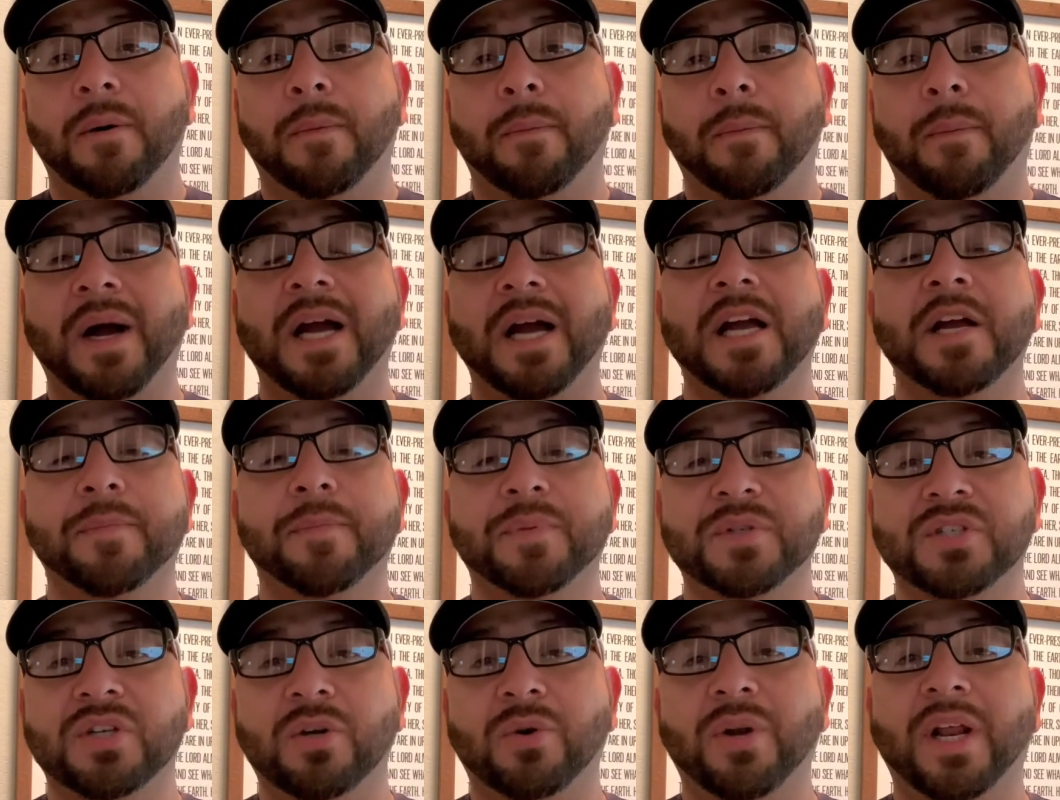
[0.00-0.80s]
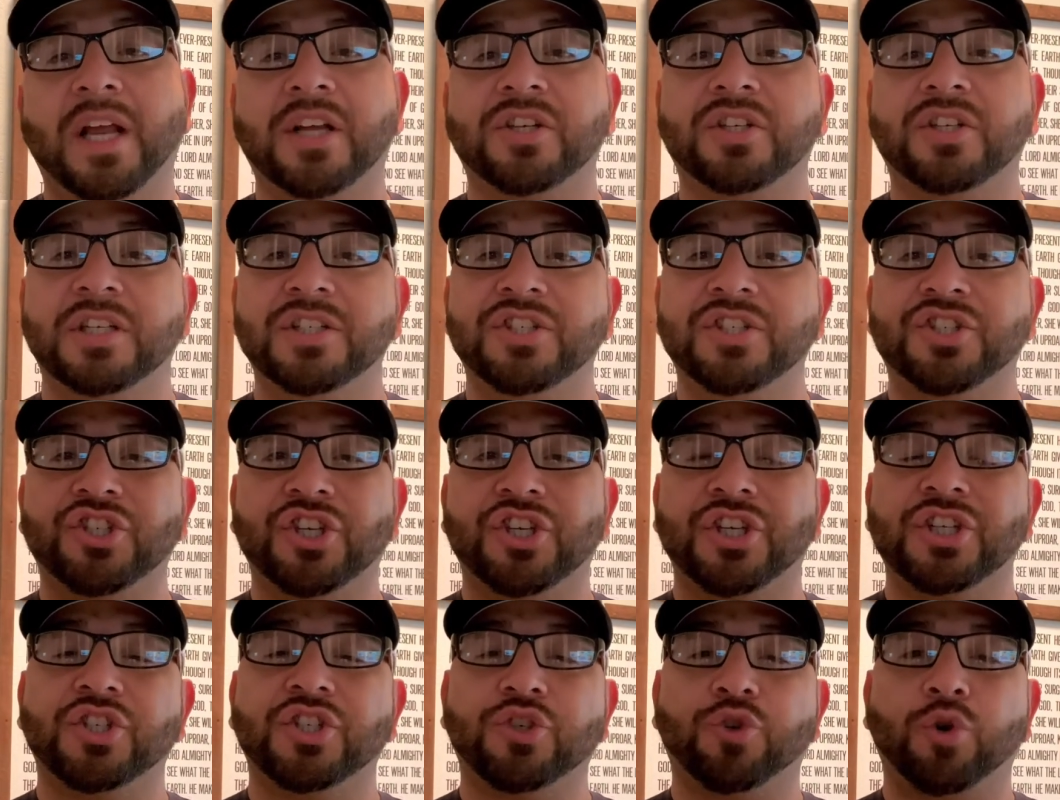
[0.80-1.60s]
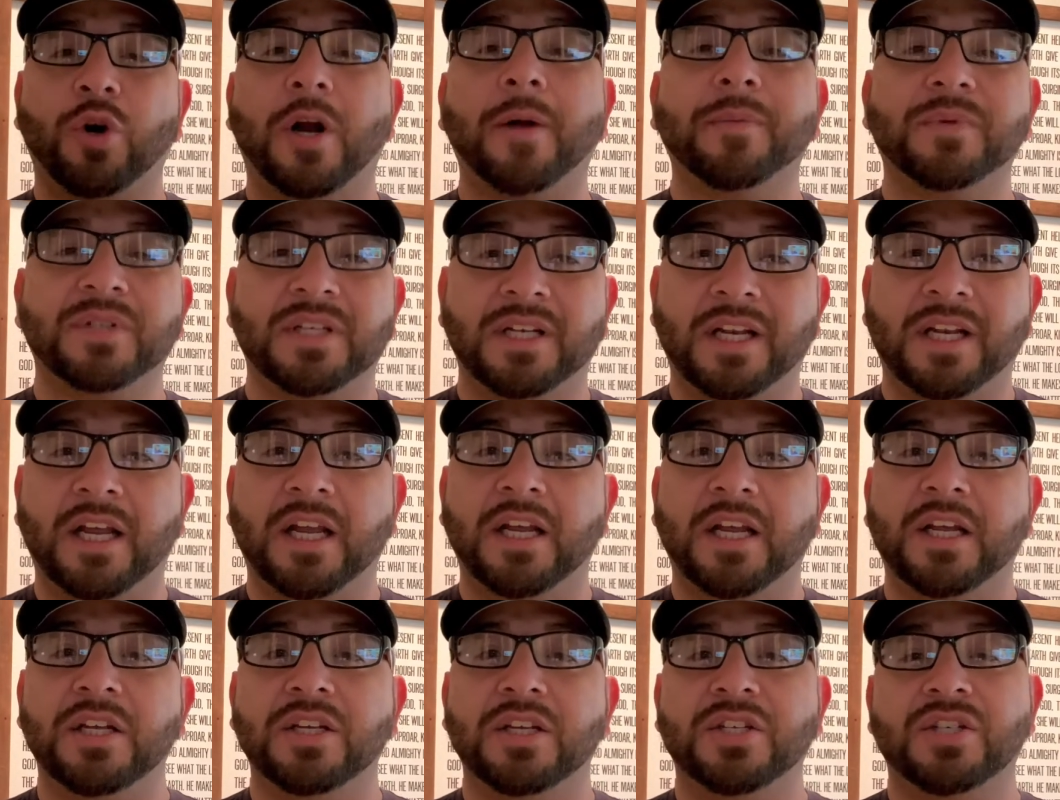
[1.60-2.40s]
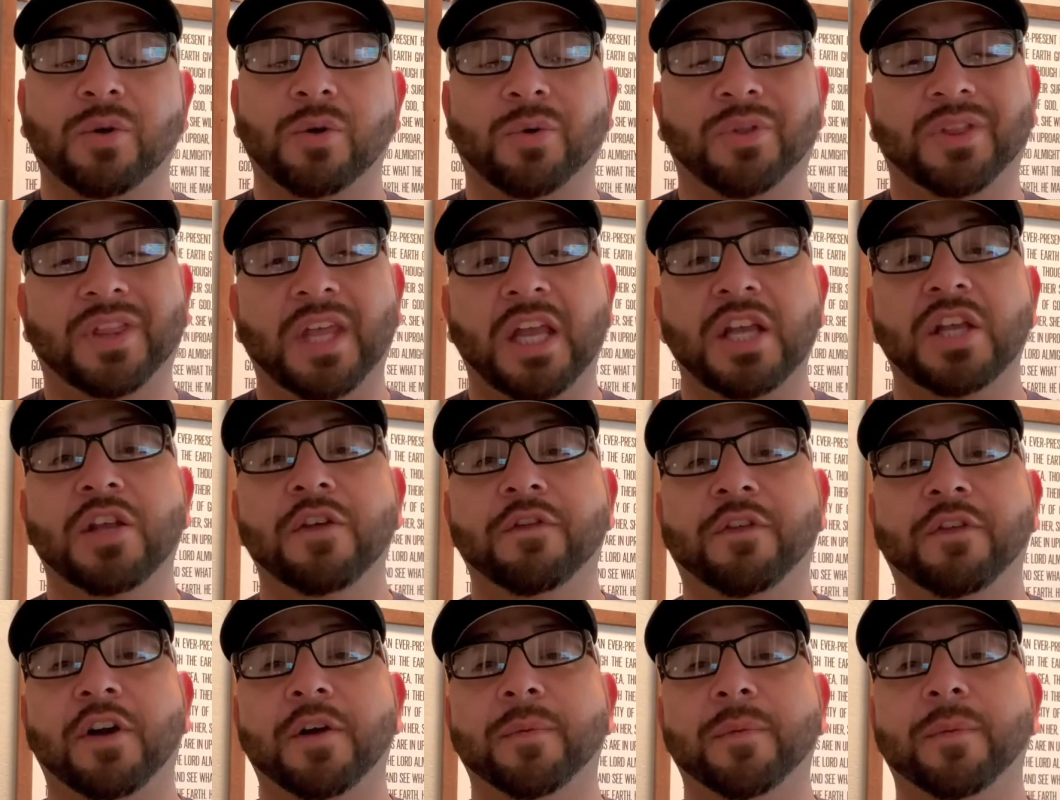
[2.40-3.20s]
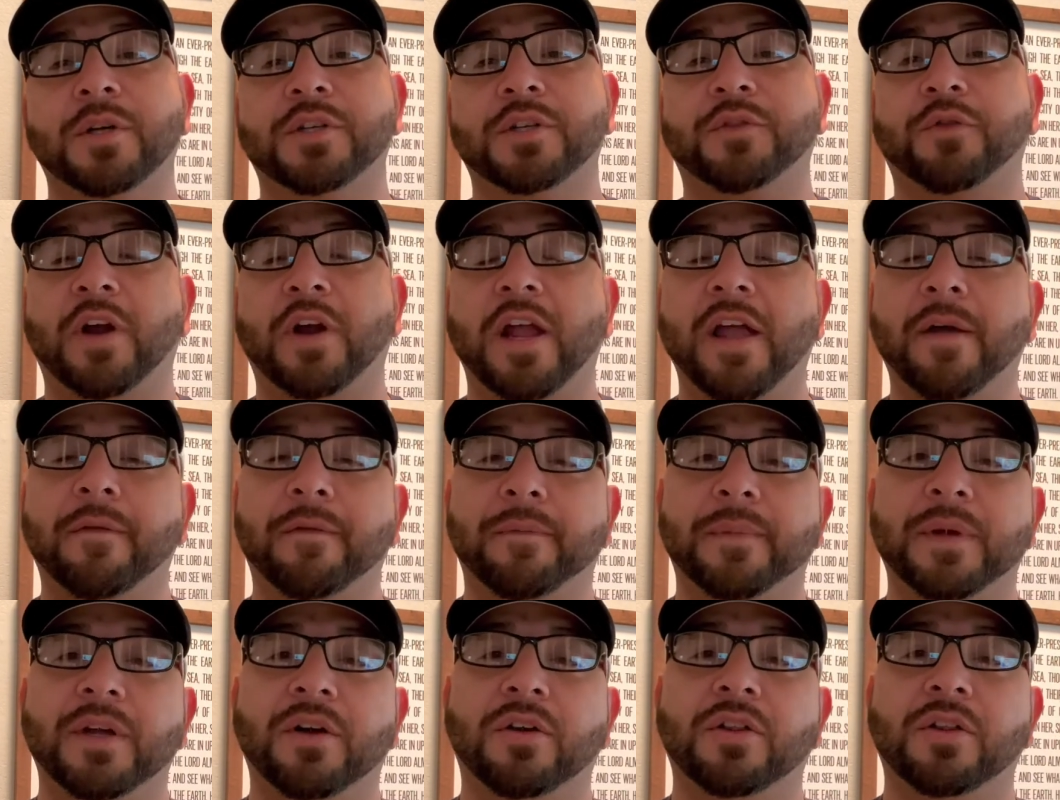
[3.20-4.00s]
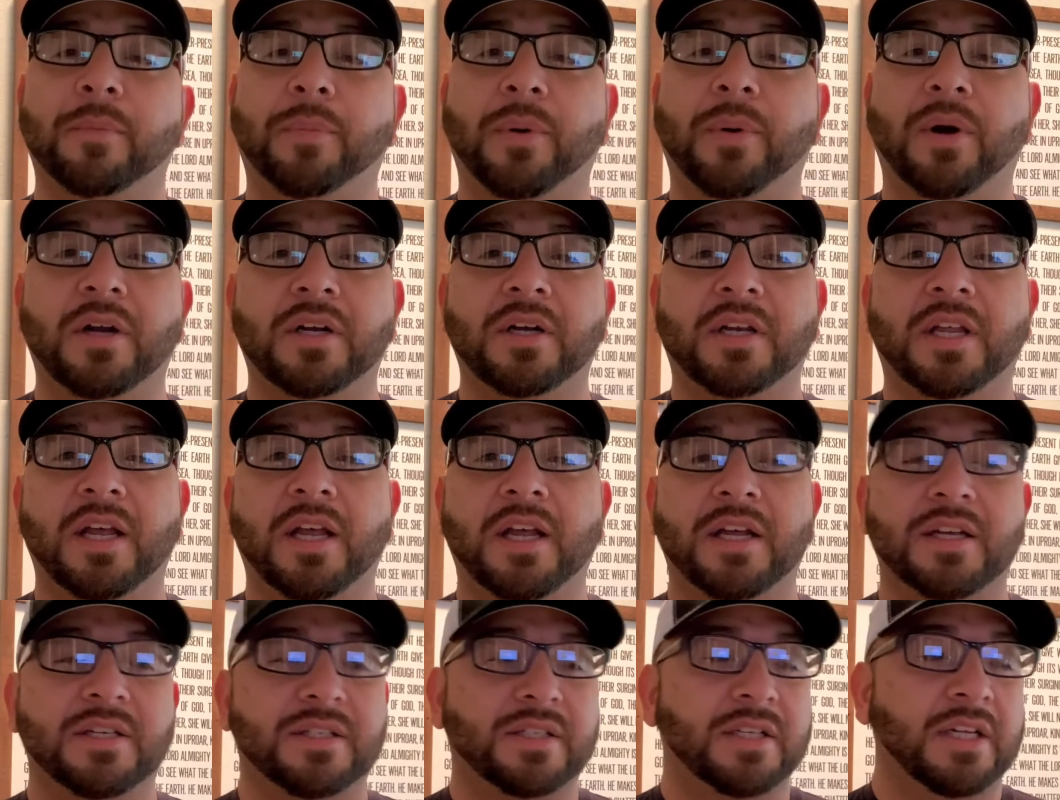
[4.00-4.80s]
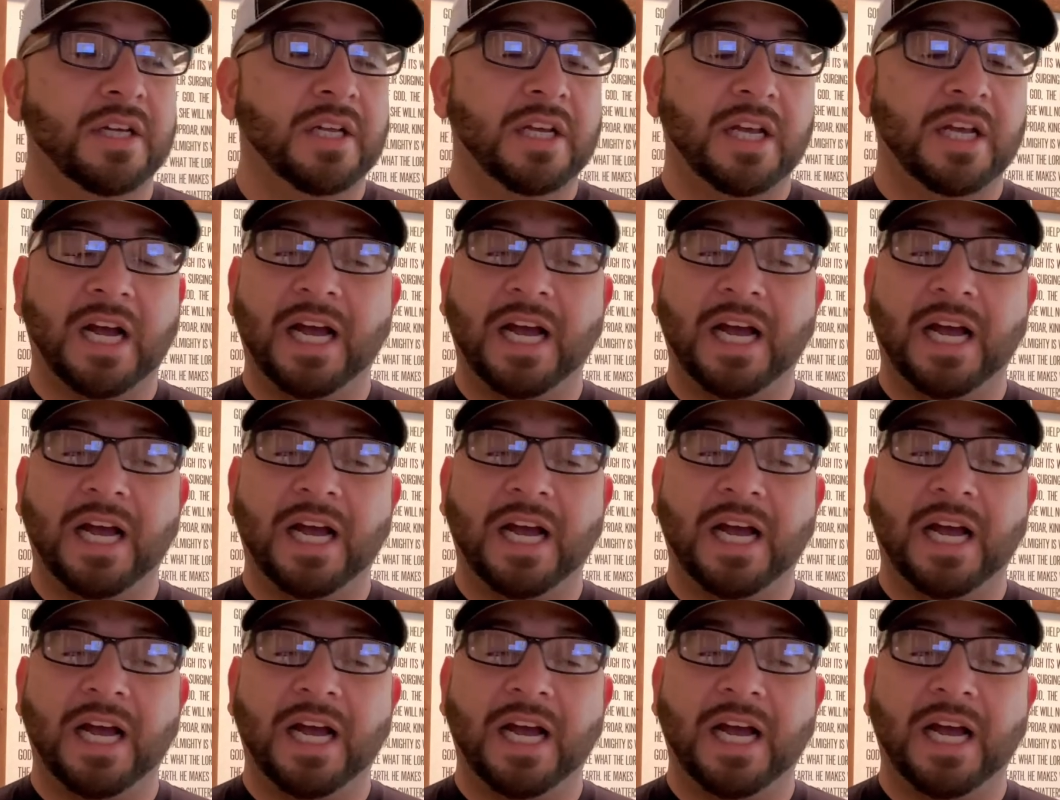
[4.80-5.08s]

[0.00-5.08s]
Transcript: My episode actually just dropped today, so thank you very much for having me on the podcast.